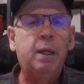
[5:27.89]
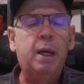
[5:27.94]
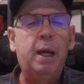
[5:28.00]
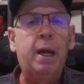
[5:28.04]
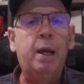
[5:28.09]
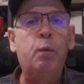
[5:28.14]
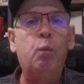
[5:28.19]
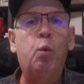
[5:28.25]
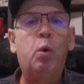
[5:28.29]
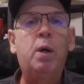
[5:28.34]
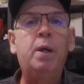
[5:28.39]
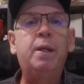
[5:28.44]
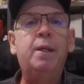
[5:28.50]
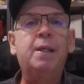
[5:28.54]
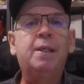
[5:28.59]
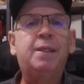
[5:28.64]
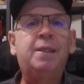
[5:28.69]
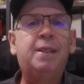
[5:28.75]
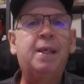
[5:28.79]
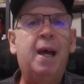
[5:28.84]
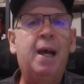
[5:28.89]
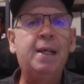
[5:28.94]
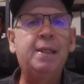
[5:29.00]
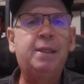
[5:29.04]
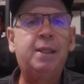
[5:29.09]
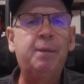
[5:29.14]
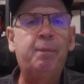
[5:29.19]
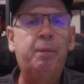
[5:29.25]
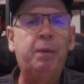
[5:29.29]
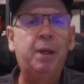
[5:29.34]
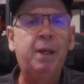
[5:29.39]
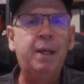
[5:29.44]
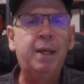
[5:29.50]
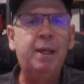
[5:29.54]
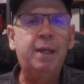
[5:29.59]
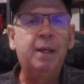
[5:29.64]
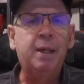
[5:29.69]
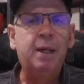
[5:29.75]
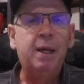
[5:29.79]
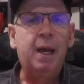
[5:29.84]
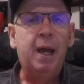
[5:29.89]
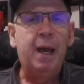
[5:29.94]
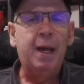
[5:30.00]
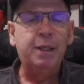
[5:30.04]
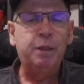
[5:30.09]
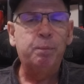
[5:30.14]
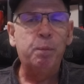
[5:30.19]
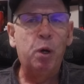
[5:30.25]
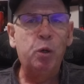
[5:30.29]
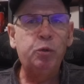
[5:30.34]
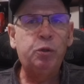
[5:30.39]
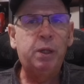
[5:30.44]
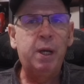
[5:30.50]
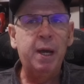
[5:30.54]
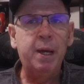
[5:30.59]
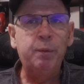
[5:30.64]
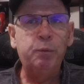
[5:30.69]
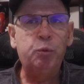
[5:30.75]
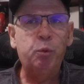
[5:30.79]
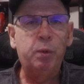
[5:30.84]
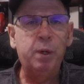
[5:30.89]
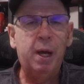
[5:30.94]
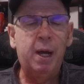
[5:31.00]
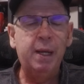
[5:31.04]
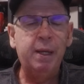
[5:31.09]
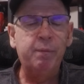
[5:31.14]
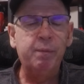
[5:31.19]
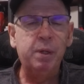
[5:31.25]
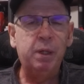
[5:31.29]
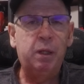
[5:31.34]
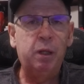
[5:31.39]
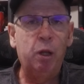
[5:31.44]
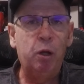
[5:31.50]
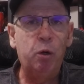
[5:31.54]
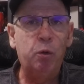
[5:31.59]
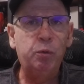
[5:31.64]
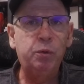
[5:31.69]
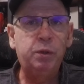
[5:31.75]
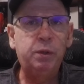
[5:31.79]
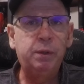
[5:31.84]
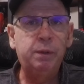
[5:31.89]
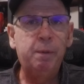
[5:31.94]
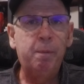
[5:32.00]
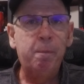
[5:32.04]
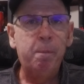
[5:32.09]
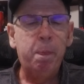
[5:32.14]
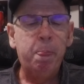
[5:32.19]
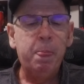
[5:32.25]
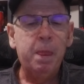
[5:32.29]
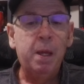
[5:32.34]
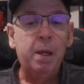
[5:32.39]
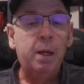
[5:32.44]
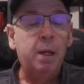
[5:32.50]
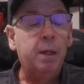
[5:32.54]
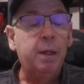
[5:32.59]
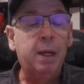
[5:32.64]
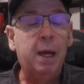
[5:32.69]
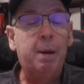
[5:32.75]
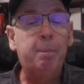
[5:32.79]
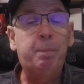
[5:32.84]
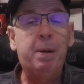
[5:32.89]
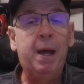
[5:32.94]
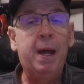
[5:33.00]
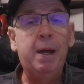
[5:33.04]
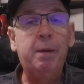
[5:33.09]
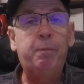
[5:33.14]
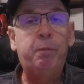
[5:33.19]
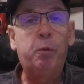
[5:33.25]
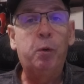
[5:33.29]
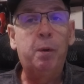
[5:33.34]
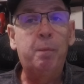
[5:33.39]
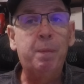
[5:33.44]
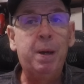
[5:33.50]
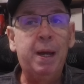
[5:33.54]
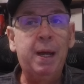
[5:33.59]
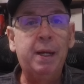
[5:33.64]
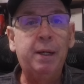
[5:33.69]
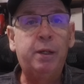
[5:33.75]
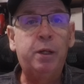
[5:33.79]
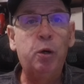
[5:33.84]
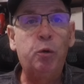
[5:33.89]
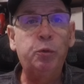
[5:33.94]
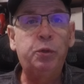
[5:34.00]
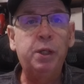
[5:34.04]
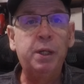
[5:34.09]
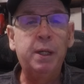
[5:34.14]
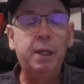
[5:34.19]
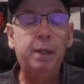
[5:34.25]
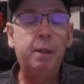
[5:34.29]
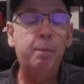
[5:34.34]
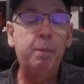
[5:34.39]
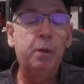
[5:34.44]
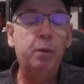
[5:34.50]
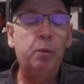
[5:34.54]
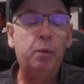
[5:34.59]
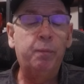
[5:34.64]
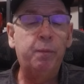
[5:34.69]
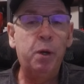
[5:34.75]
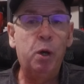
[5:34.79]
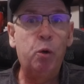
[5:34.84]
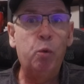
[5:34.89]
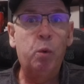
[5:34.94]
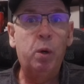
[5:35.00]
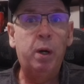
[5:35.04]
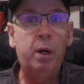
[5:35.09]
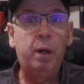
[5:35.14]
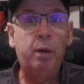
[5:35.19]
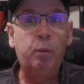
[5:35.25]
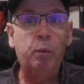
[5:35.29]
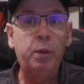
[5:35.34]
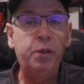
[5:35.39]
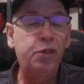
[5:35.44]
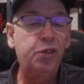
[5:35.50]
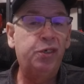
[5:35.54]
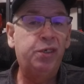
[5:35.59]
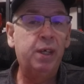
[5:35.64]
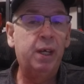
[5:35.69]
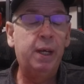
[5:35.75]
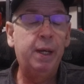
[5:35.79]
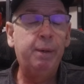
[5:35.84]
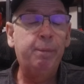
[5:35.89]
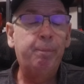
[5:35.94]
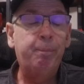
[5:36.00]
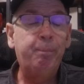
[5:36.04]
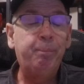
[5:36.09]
and won decisively, as most games were not even close. Not bad for a man coaching in the middle of nowhere, wouldn't you say?